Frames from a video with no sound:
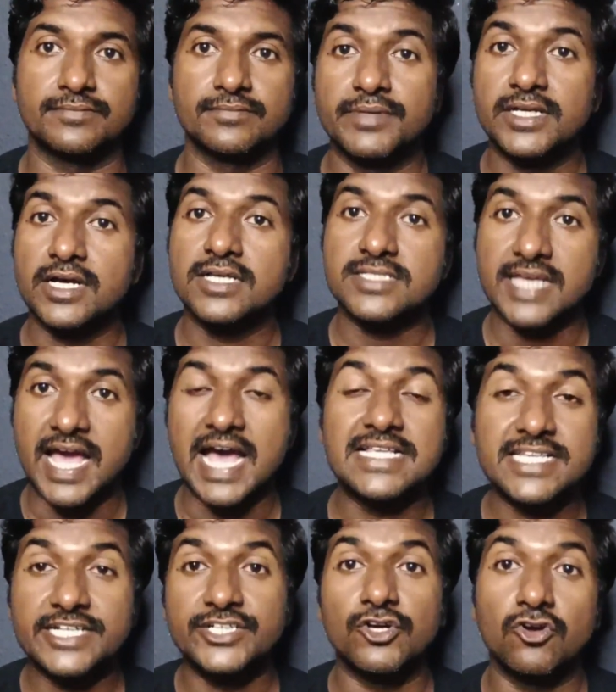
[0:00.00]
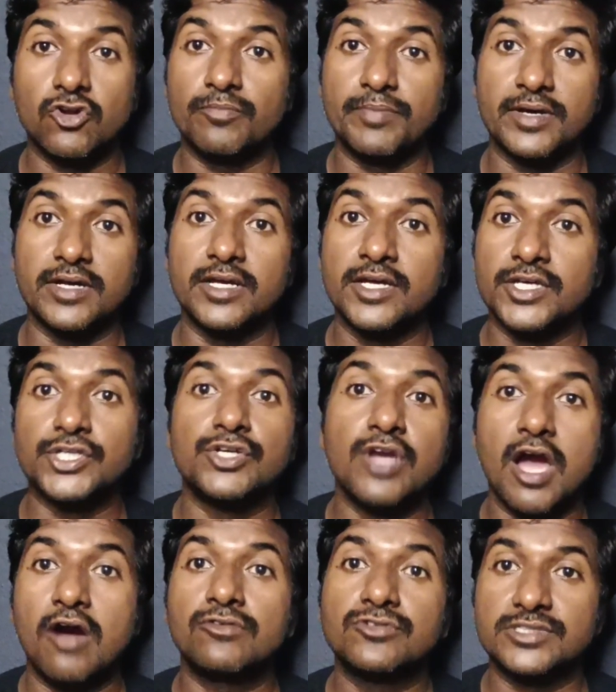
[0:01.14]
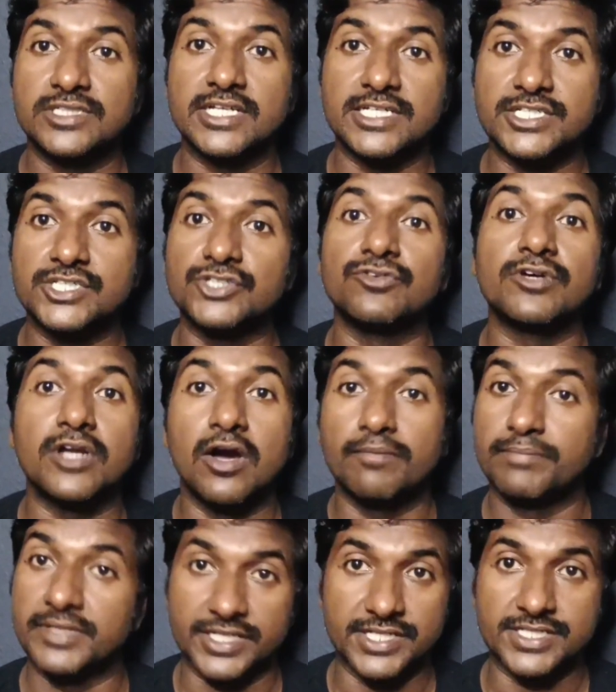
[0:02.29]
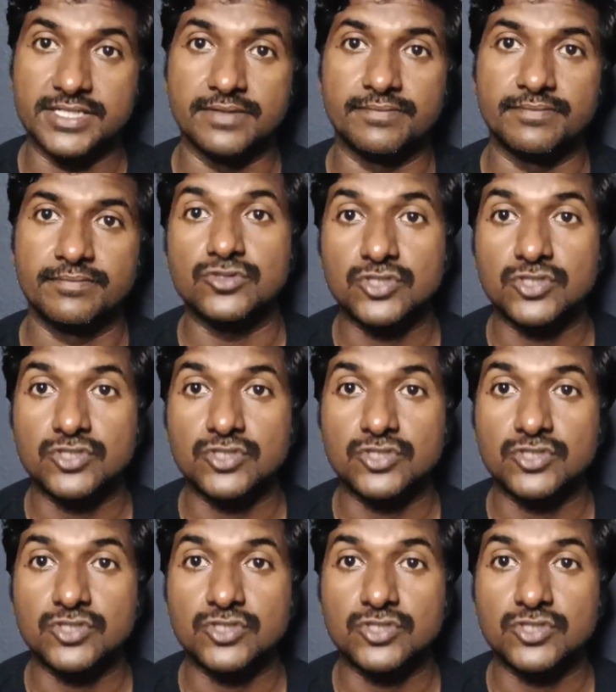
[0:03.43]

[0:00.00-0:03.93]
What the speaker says: Because as a developer, you have to test your application.